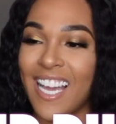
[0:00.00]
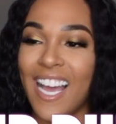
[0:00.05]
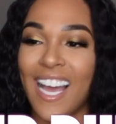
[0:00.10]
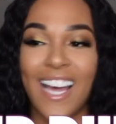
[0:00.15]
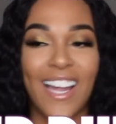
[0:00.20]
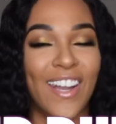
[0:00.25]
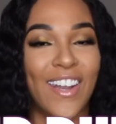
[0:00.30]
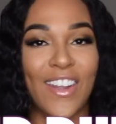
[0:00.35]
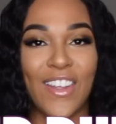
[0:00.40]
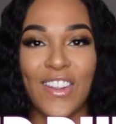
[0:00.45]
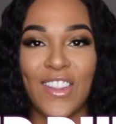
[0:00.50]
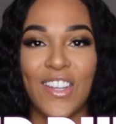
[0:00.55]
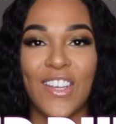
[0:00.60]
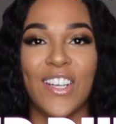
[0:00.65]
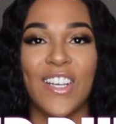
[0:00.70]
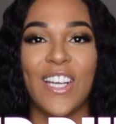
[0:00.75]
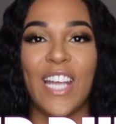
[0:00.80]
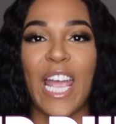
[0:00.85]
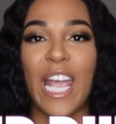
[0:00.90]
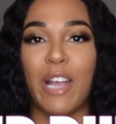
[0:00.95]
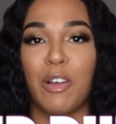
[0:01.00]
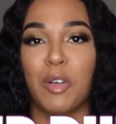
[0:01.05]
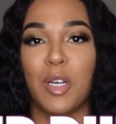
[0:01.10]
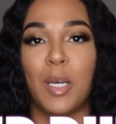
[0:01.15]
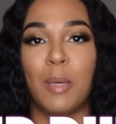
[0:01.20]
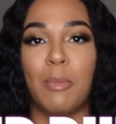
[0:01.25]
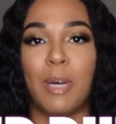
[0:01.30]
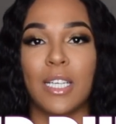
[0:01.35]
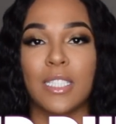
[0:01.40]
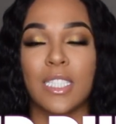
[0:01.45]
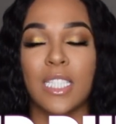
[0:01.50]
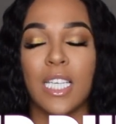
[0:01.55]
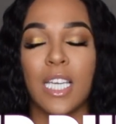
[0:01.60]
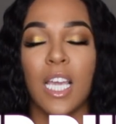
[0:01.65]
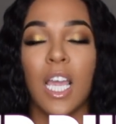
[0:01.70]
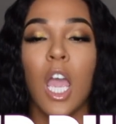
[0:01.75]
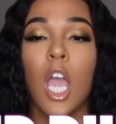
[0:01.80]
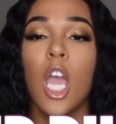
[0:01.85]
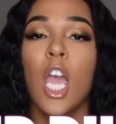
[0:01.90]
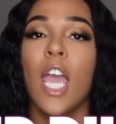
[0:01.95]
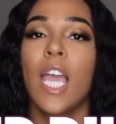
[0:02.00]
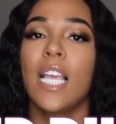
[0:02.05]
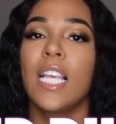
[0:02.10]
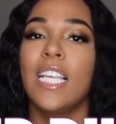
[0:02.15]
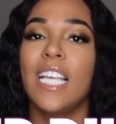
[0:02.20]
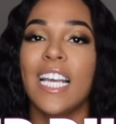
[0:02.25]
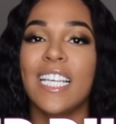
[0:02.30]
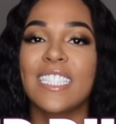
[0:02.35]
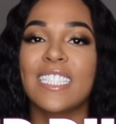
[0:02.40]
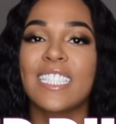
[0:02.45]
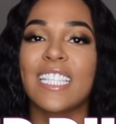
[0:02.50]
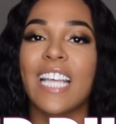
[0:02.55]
another hair unboxing. Yes,